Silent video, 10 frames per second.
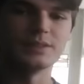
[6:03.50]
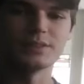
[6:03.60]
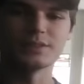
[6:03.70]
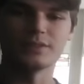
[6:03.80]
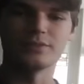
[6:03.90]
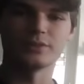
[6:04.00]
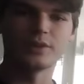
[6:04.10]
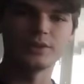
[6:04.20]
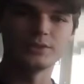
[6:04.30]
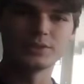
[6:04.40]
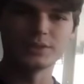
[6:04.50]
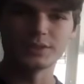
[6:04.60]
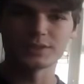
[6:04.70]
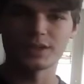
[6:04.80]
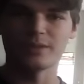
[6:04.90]
in 7th grade. You see
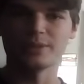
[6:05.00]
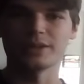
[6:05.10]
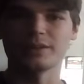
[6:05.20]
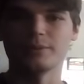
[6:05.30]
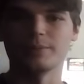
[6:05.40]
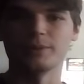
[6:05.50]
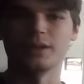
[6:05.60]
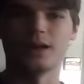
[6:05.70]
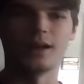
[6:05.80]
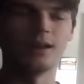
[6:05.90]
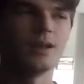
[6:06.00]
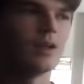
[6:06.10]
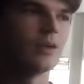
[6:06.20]
this comment come up a lot